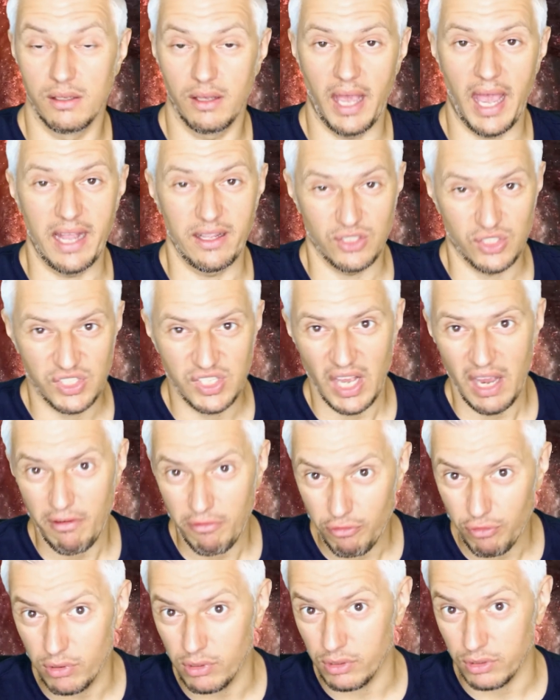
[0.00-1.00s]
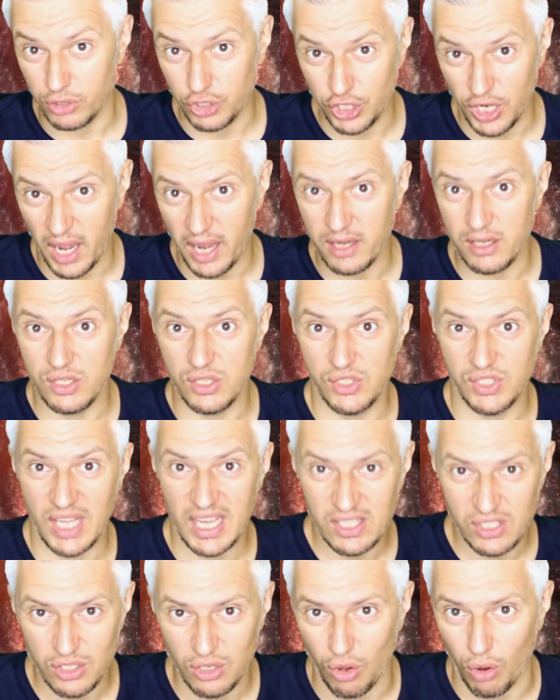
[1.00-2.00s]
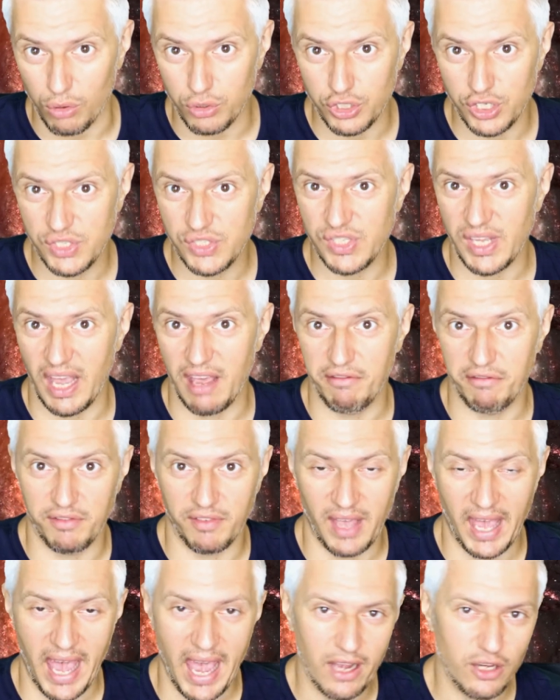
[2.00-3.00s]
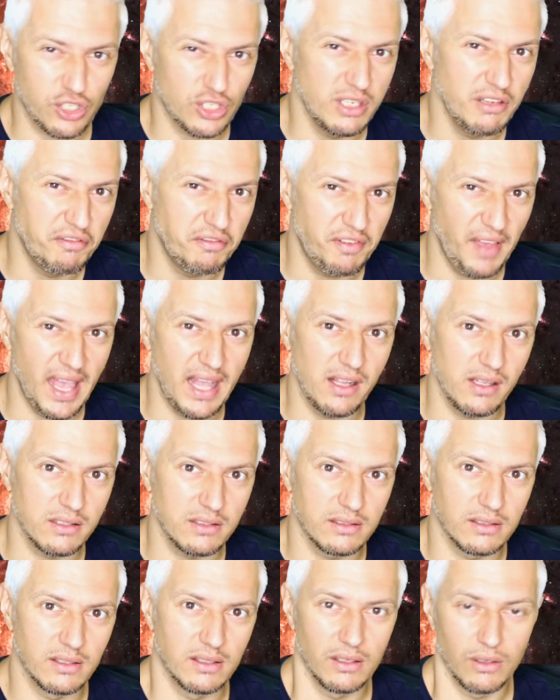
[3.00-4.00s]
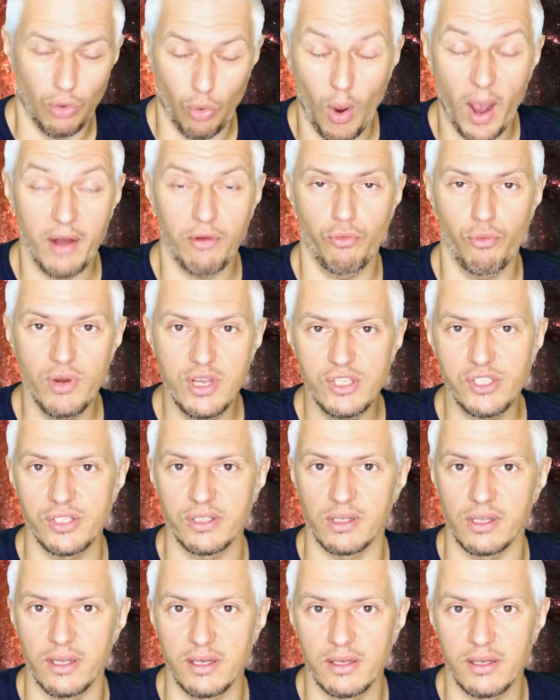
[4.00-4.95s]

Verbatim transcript: And several Chinese test launches have actually failed quite recently.